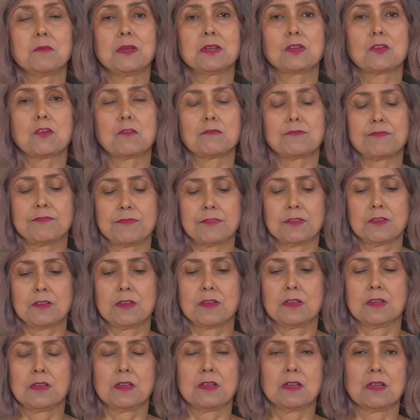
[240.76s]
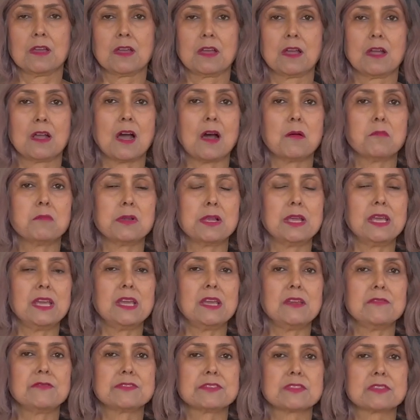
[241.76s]
bit of gum
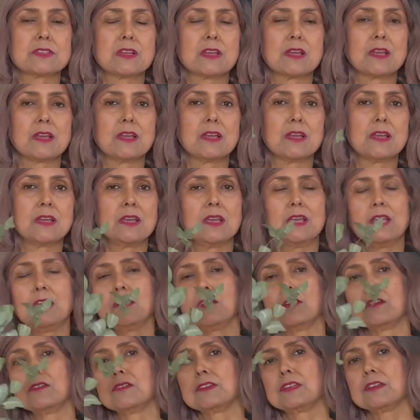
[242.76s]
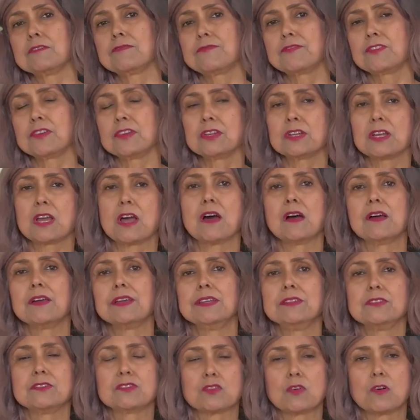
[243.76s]
leaves, you know, different
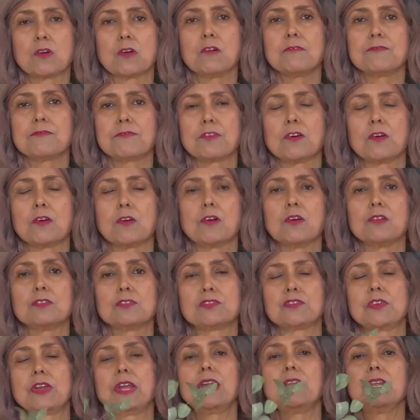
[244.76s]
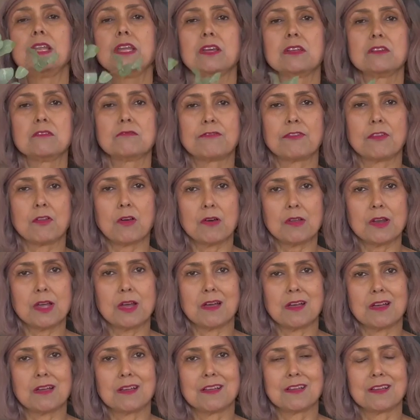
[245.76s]
kinds of Australian
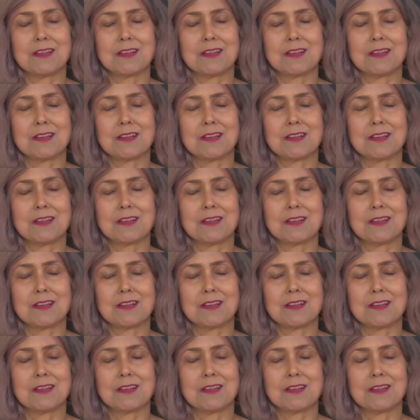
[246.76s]
flora.